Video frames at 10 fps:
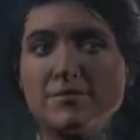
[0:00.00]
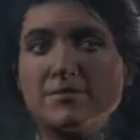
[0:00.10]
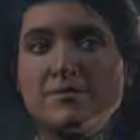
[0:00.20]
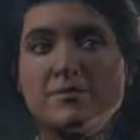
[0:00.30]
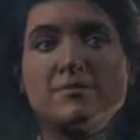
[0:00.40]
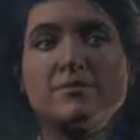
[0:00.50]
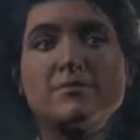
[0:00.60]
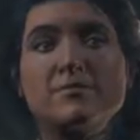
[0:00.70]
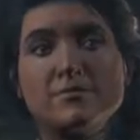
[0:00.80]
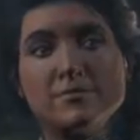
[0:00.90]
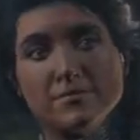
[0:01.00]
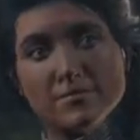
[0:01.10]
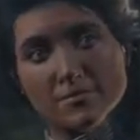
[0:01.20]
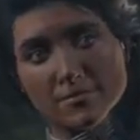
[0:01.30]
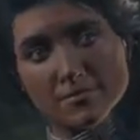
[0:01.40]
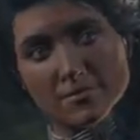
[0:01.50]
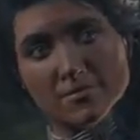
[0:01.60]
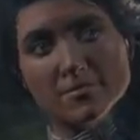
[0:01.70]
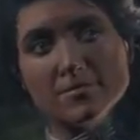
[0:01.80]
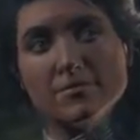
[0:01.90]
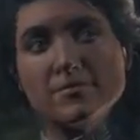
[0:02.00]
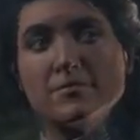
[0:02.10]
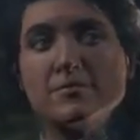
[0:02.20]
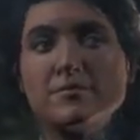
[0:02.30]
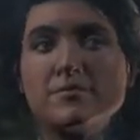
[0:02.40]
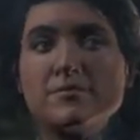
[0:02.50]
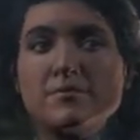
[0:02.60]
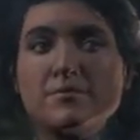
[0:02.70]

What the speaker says: Nobody speaks.